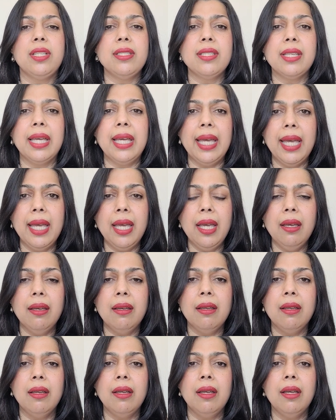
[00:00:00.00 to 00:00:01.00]
is key,
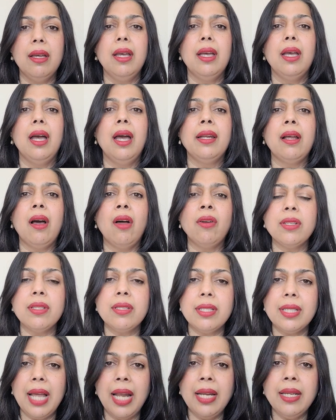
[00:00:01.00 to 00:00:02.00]
and
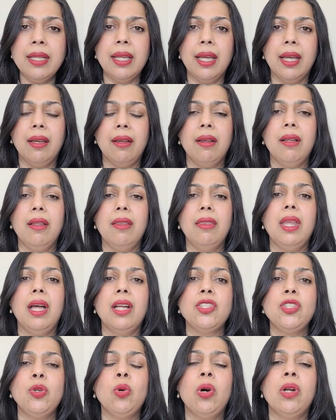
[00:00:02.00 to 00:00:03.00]
understanding
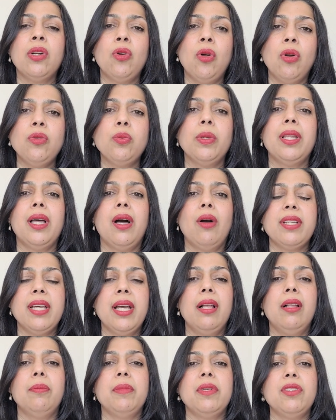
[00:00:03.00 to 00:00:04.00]
that you are not without
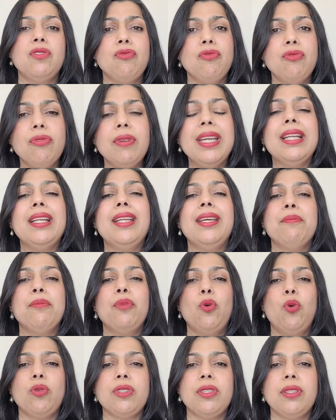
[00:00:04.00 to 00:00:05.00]
help is really
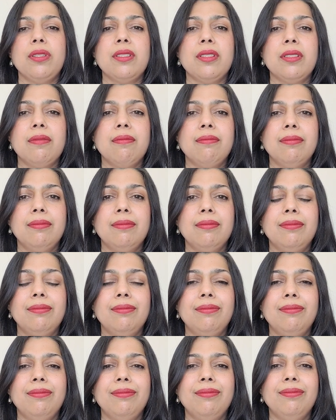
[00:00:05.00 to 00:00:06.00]
important.
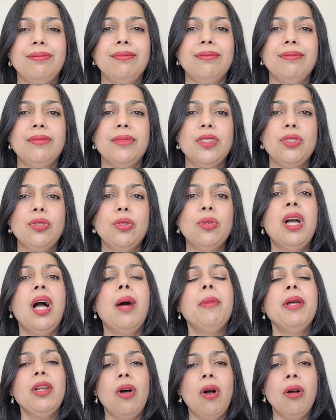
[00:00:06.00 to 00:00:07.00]
So
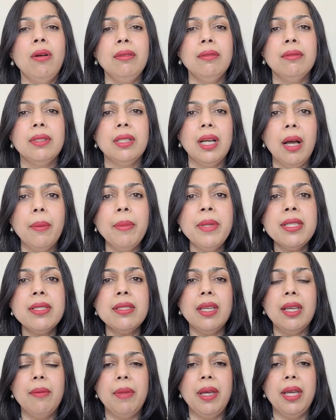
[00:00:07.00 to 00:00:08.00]
come along, come and
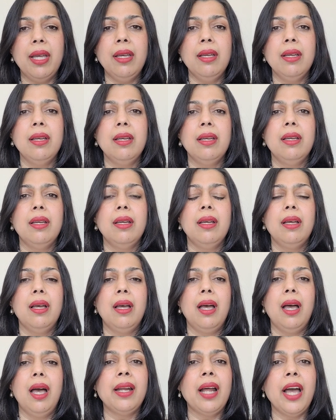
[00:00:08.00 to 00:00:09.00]
see me,
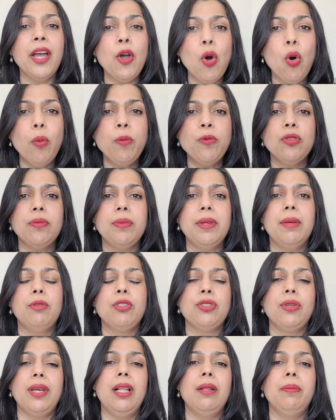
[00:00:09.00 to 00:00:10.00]
and I hope to be able
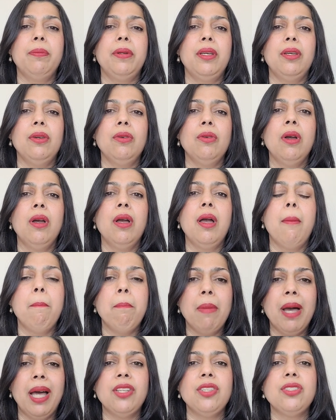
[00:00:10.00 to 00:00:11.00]
to help you
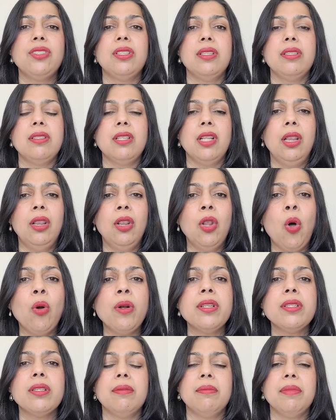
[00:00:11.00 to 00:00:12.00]
manage this
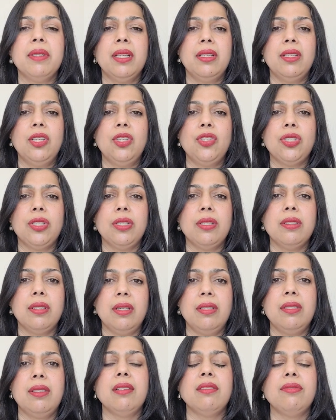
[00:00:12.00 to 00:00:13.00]
long-term condition
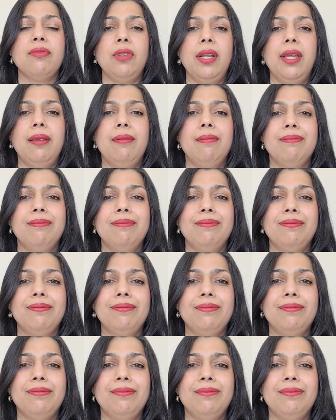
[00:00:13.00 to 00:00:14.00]
successfully.
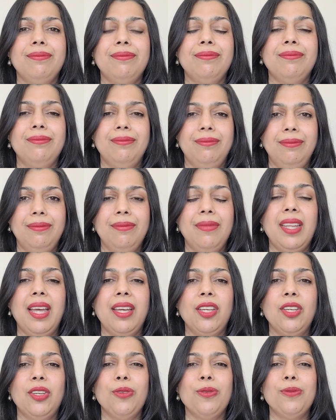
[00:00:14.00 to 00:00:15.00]

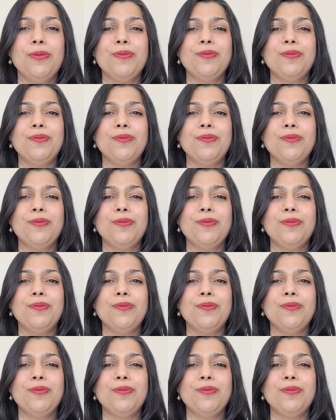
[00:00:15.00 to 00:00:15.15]
Thank you.